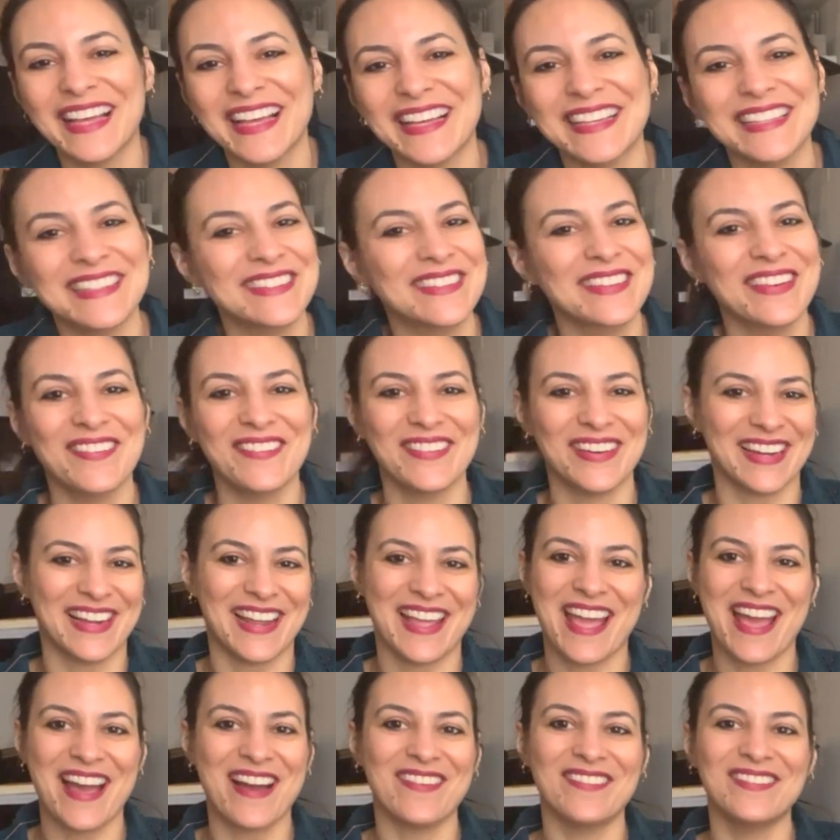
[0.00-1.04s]
I don't know what
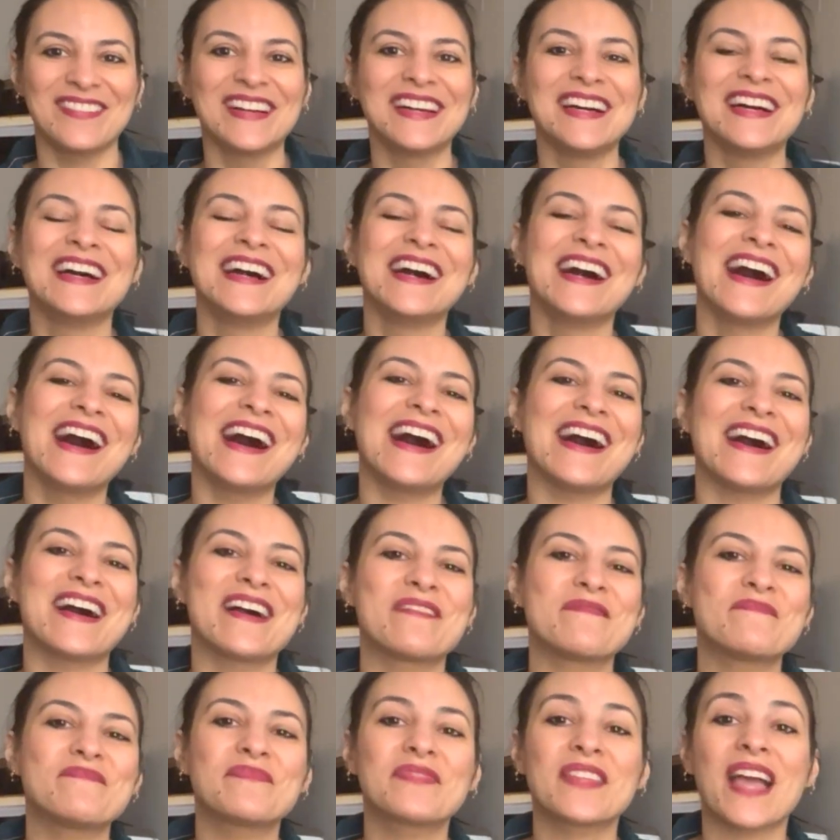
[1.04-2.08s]
I am
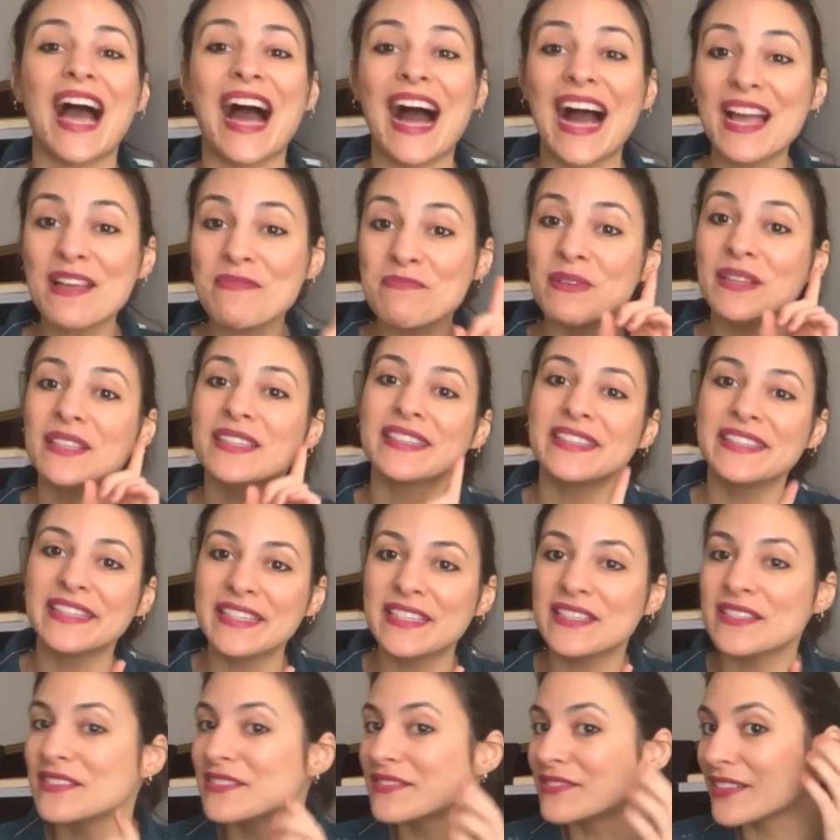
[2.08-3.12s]
um, I
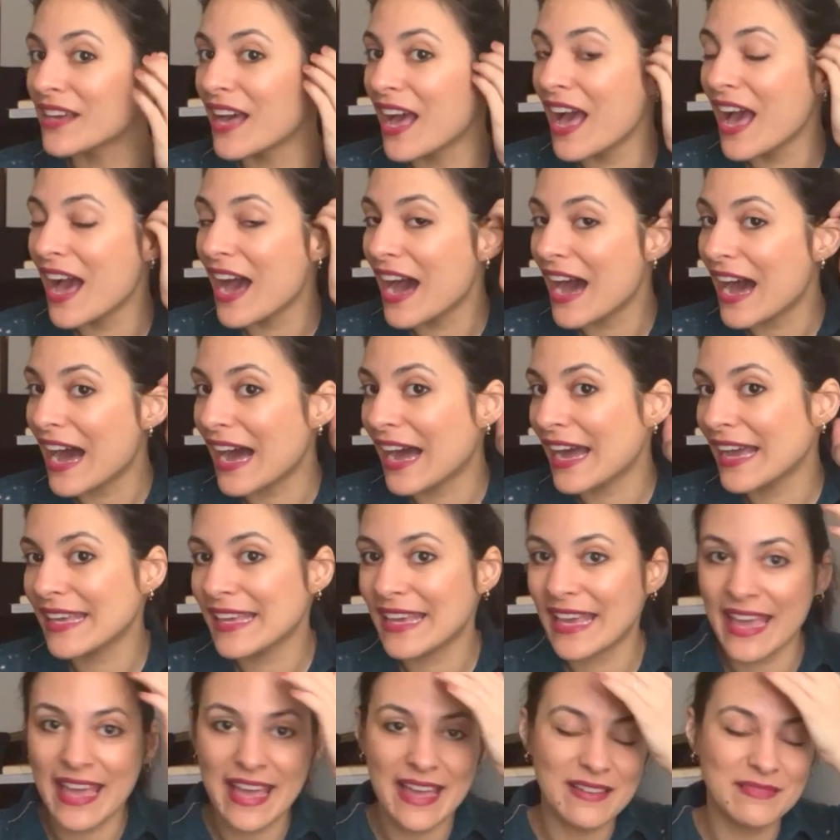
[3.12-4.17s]
believe I
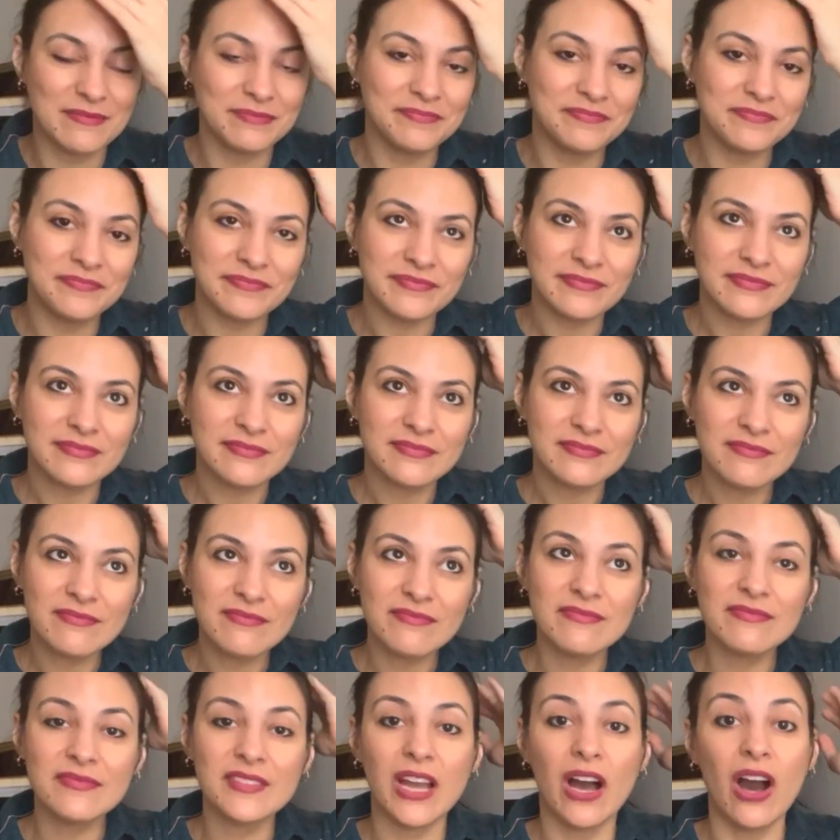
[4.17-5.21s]
am
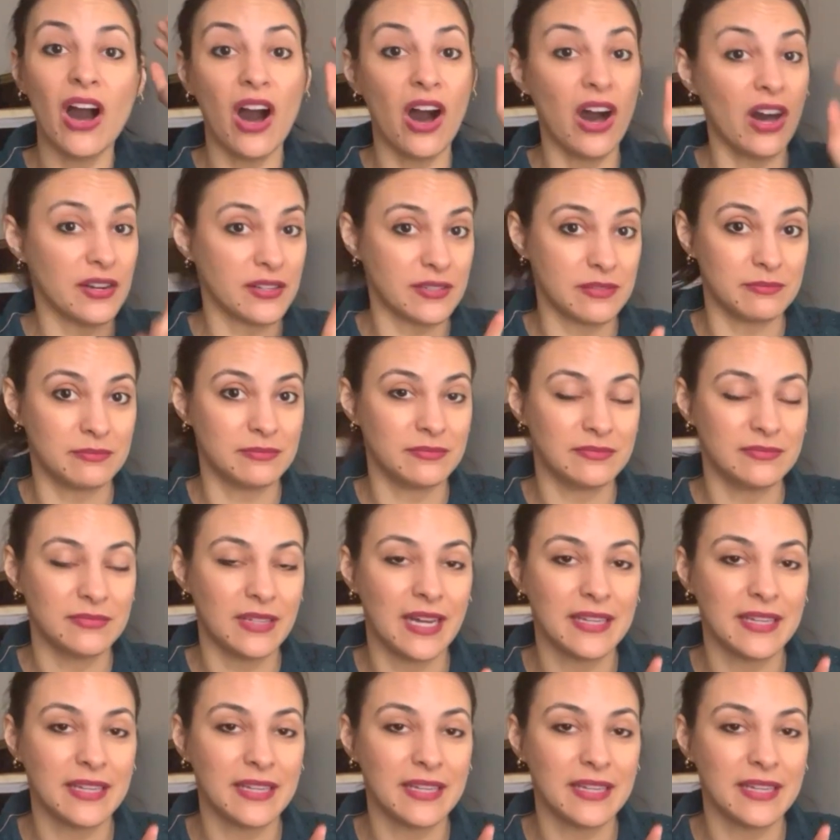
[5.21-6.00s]
autumn.